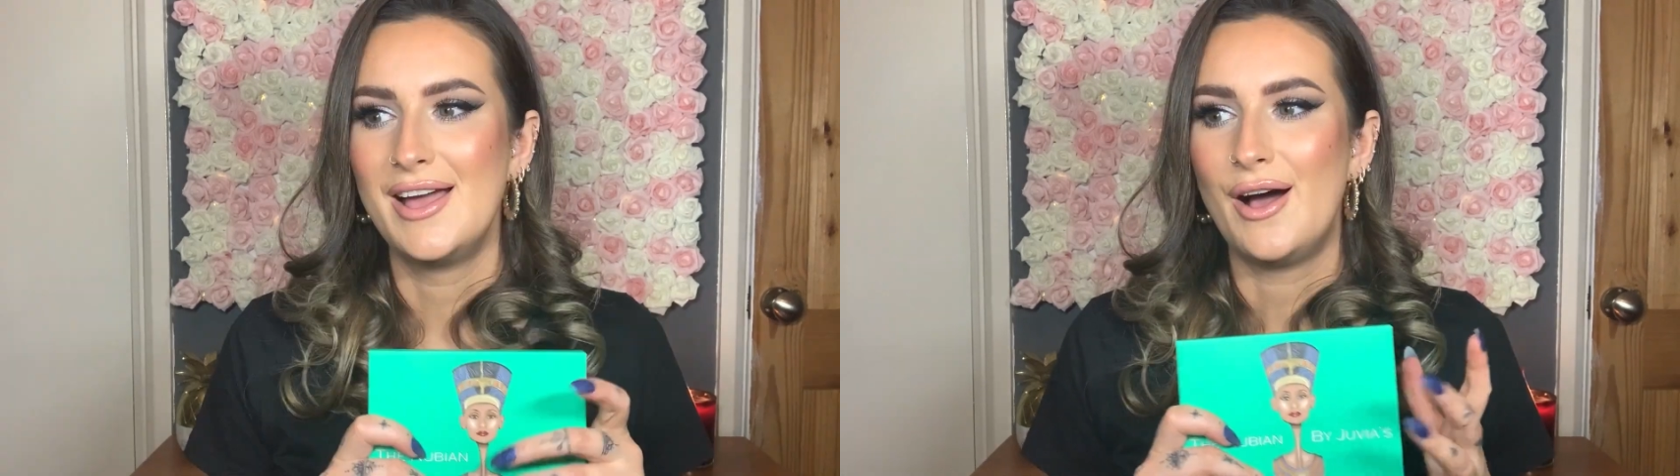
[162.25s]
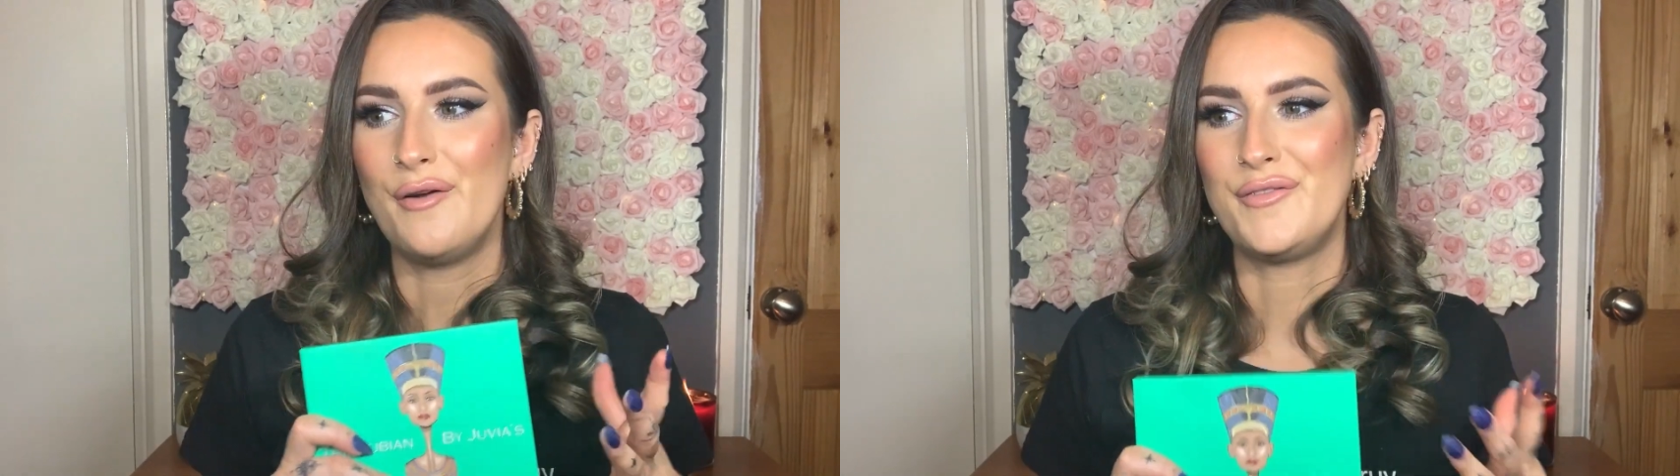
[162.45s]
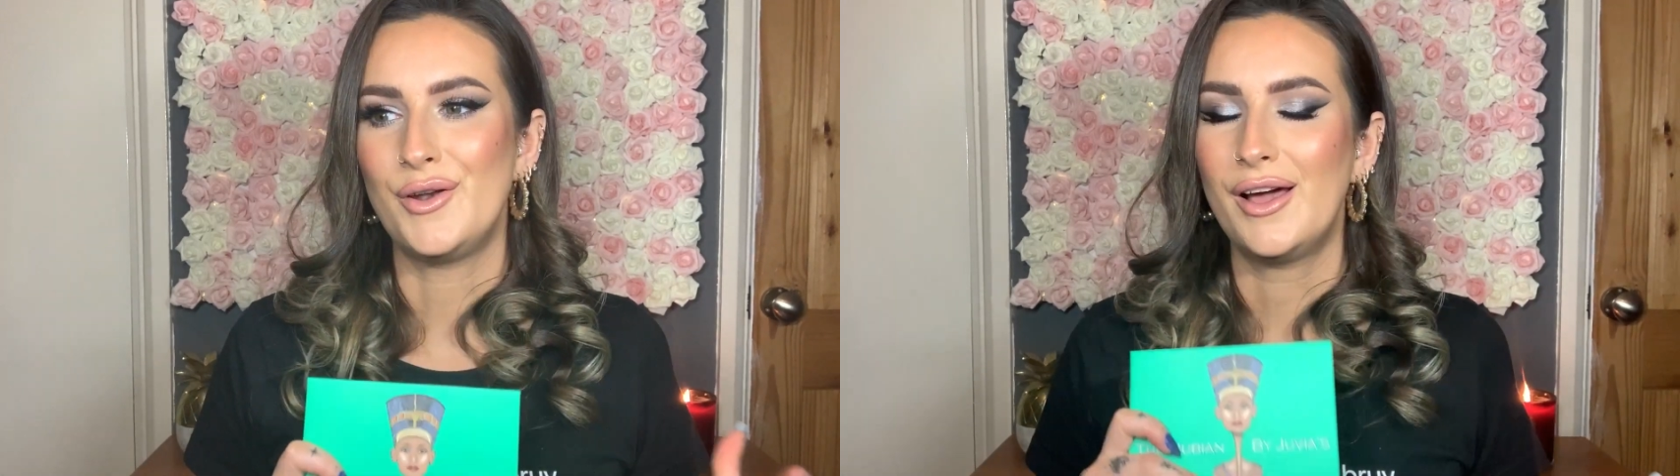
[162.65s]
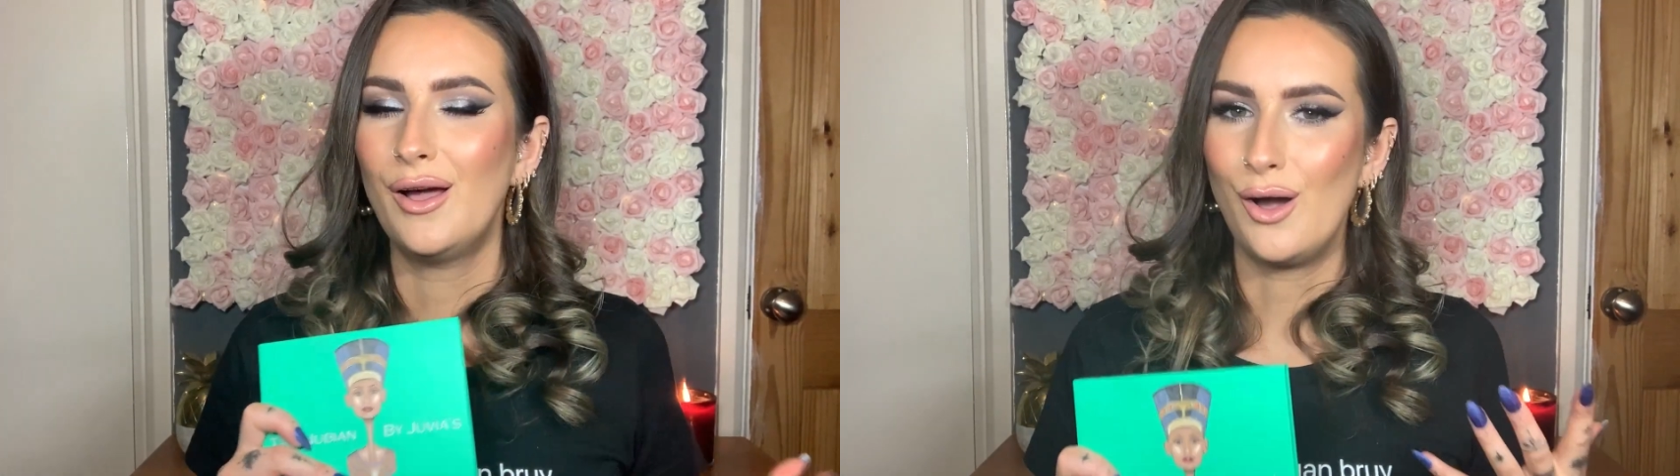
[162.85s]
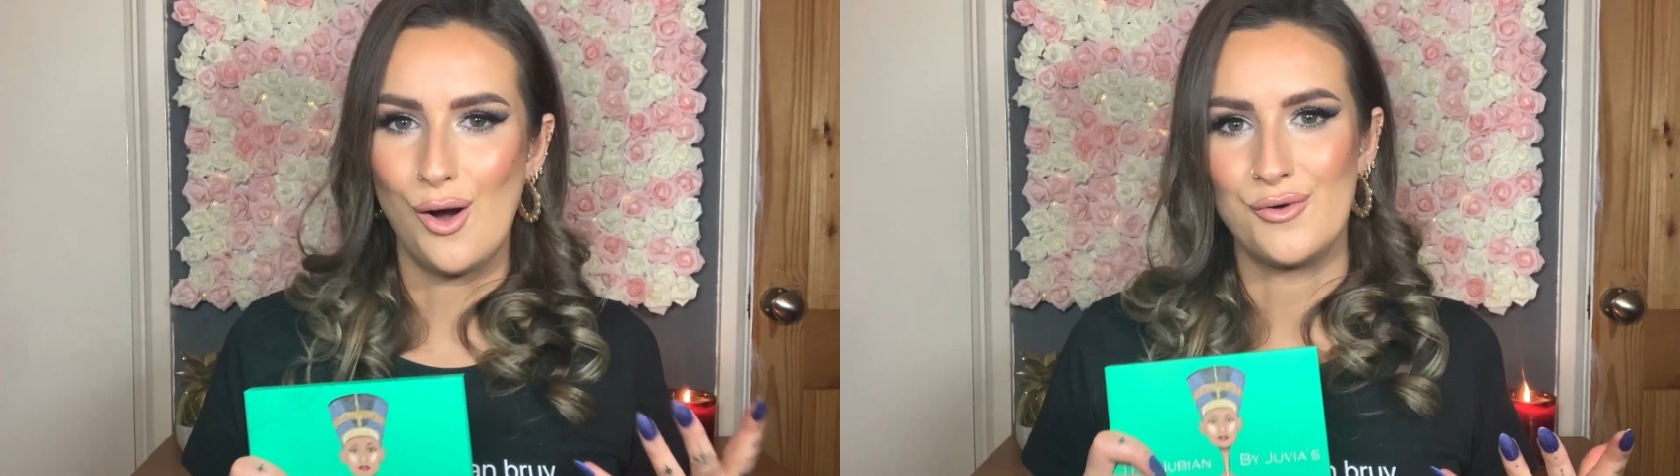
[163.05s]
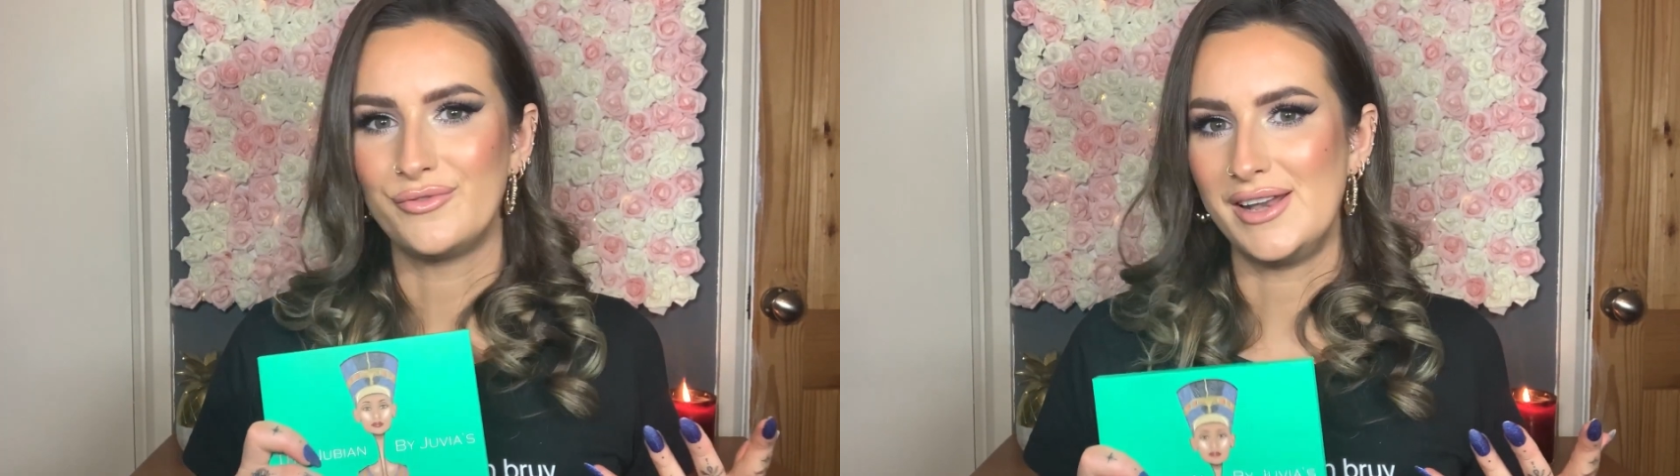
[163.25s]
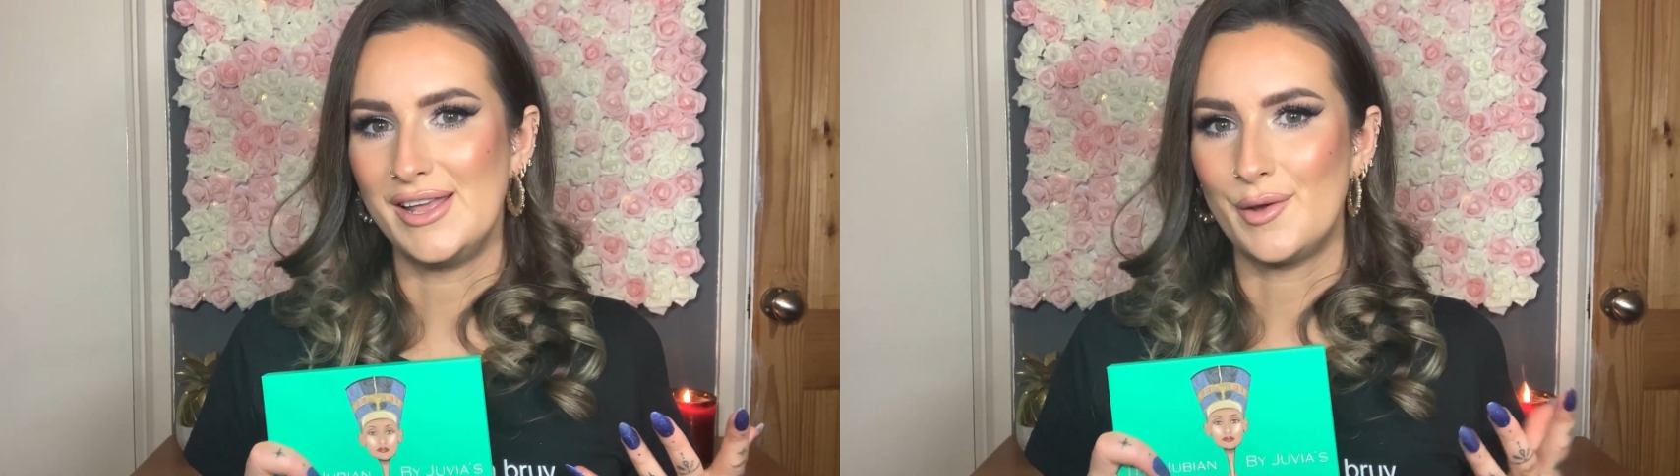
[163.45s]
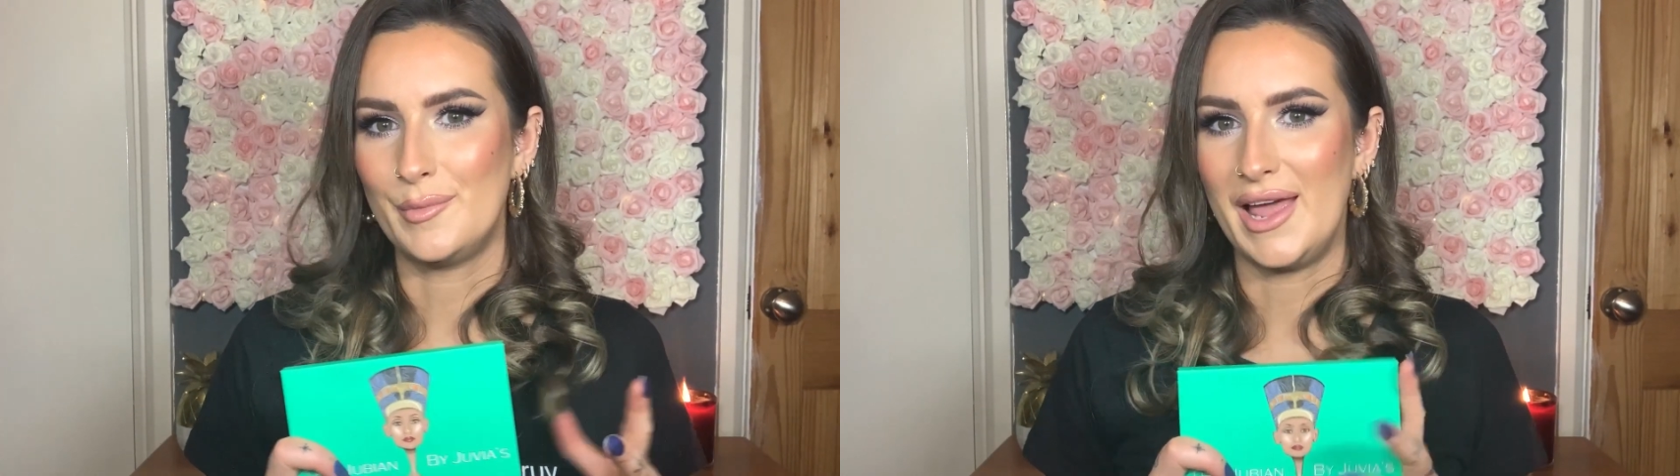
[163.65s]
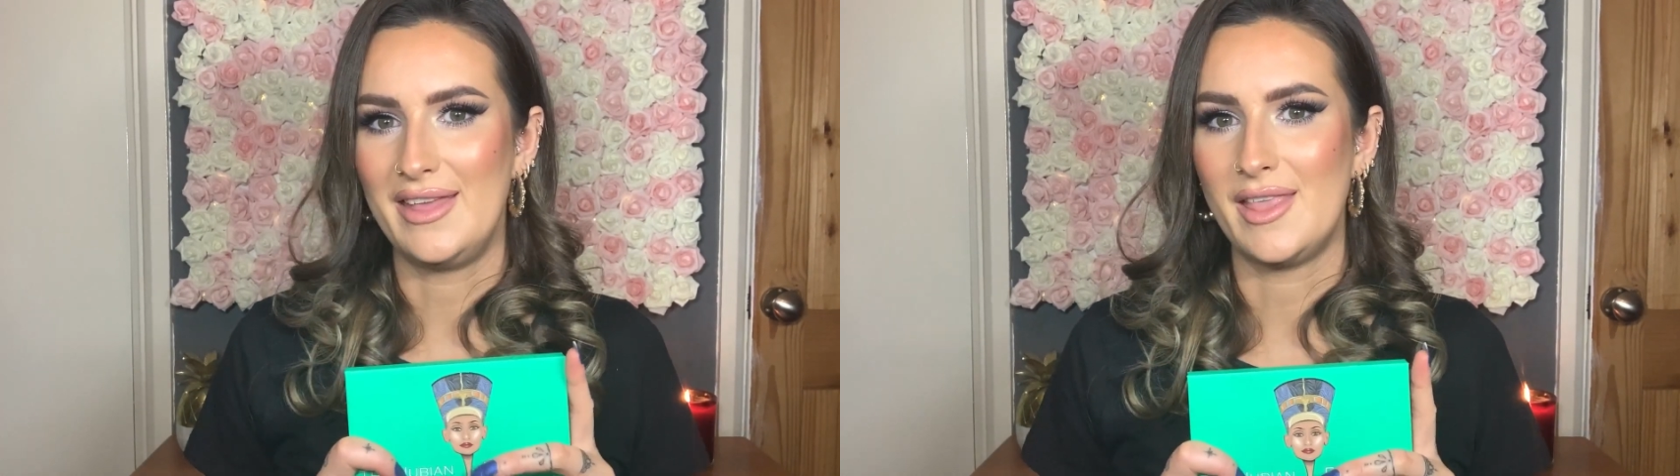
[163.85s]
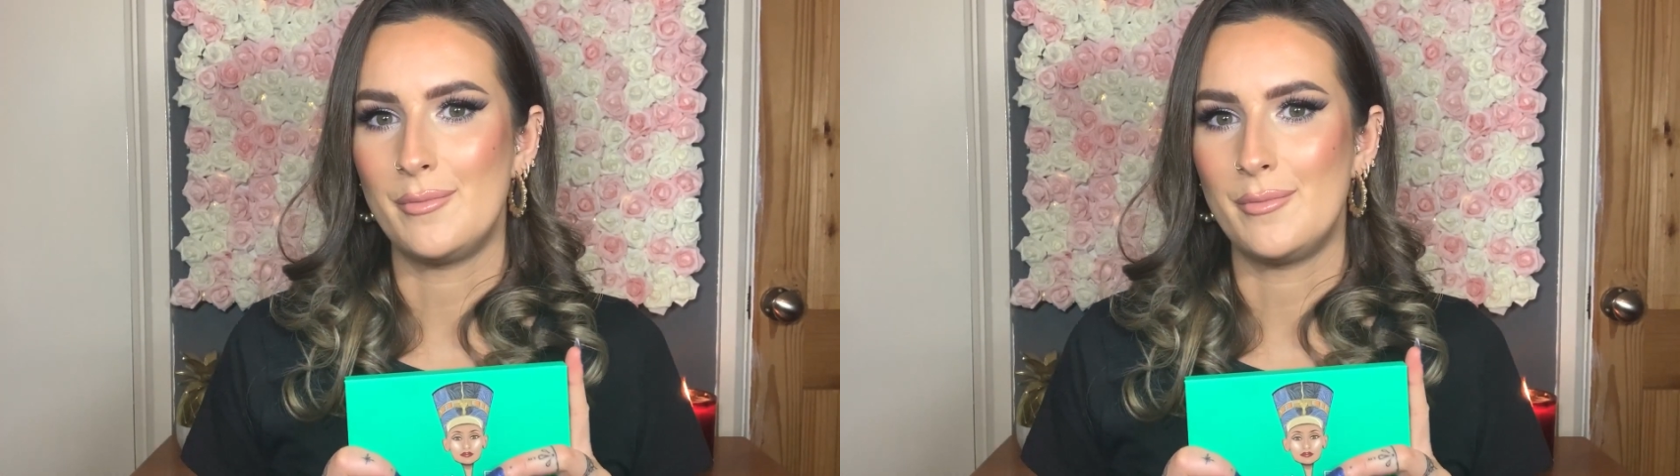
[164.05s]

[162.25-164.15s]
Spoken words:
I feel like I can't really complain that